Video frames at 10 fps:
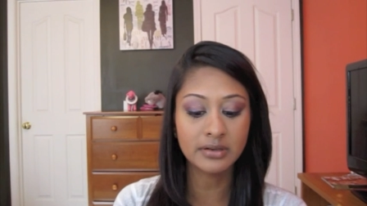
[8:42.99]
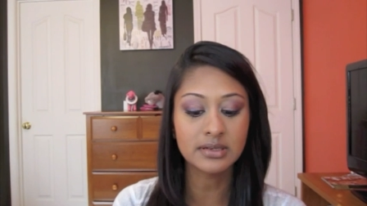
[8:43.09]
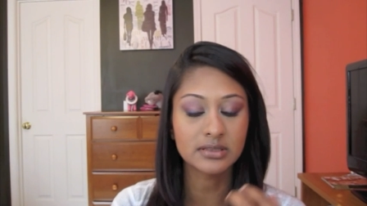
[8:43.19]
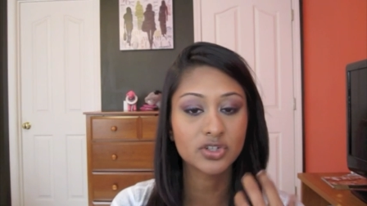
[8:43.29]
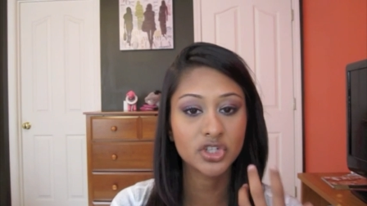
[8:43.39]
It
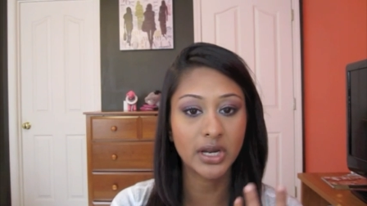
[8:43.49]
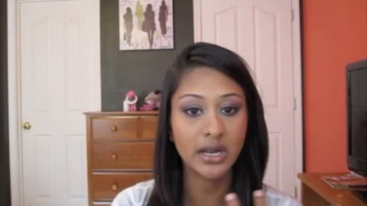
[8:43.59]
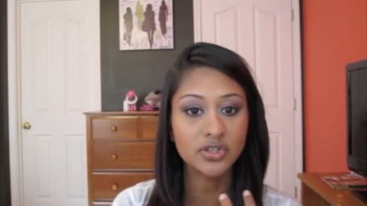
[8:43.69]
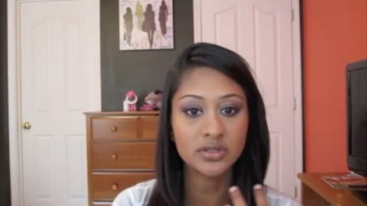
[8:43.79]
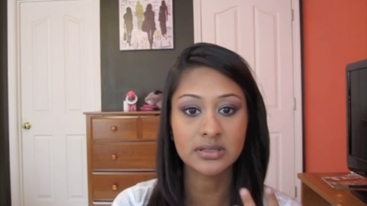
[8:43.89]
doesn't
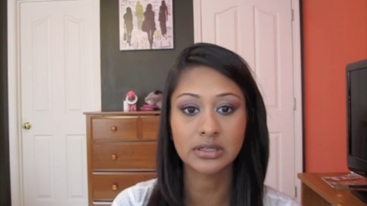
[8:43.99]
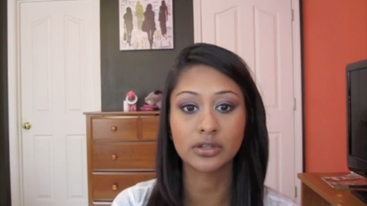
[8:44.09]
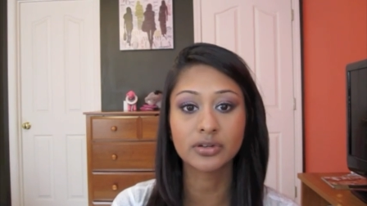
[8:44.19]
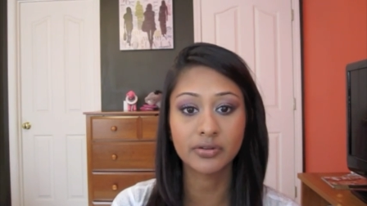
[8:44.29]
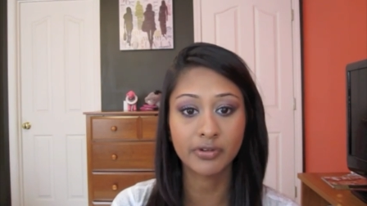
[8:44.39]
change, it doesn't
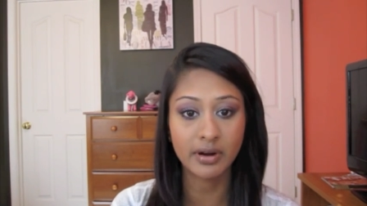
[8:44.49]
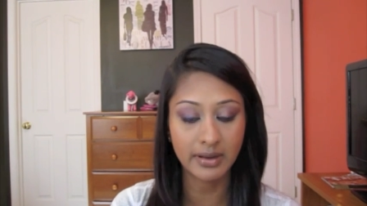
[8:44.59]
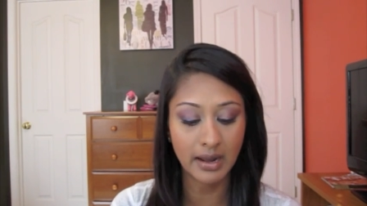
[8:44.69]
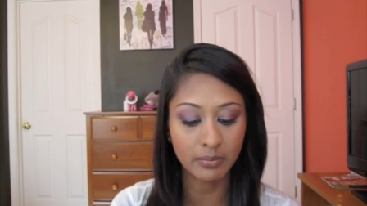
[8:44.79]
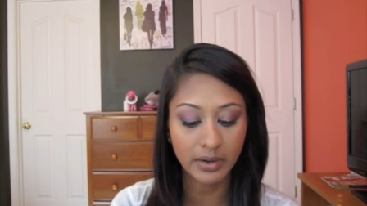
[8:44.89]
look different
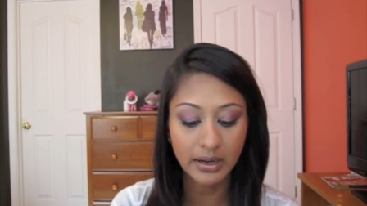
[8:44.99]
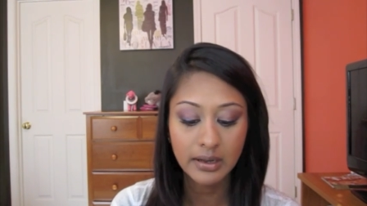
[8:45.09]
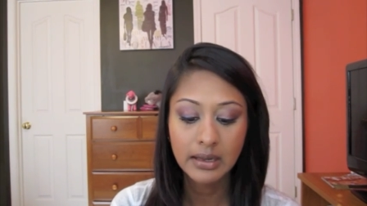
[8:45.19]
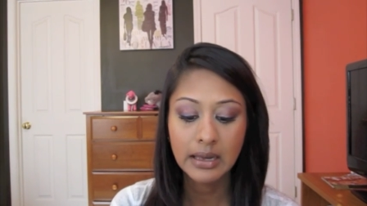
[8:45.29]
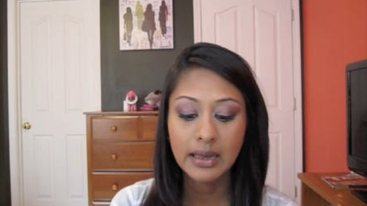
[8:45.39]
on camera,
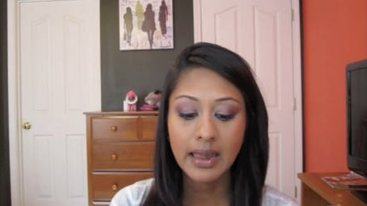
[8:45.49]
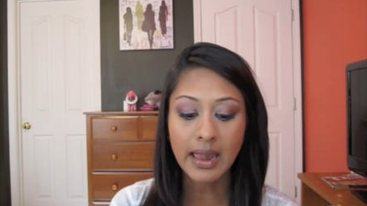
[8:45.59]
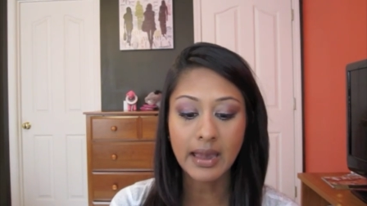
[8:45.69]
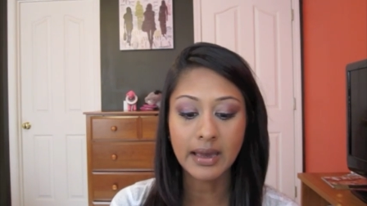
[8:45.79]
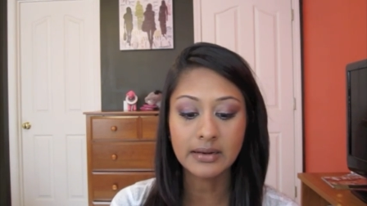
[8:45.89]

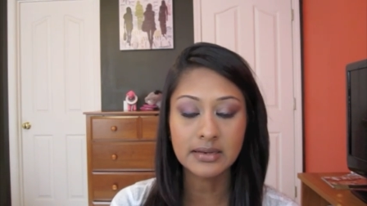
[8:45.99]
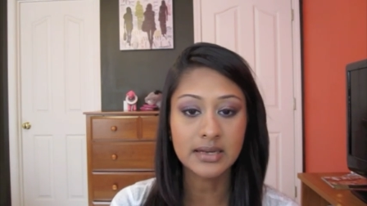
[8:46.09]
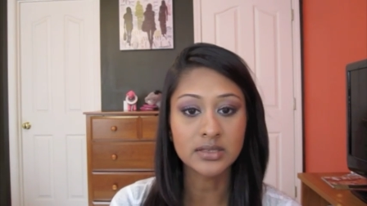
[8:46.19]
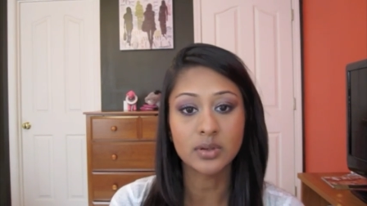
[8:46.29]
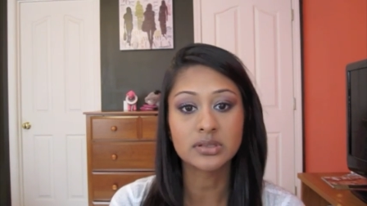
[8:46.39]
and it
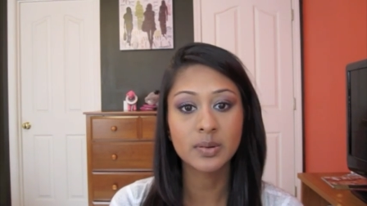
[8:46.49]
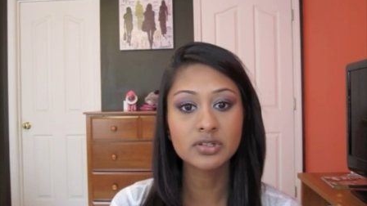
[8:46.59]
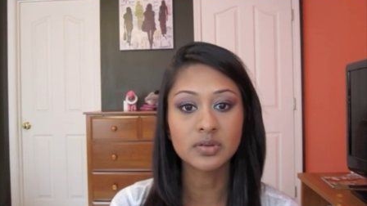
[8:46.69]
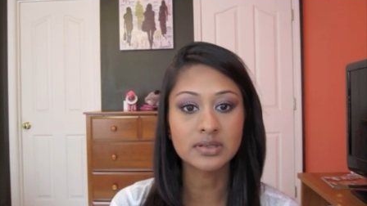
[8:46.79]
does what it's supposed to.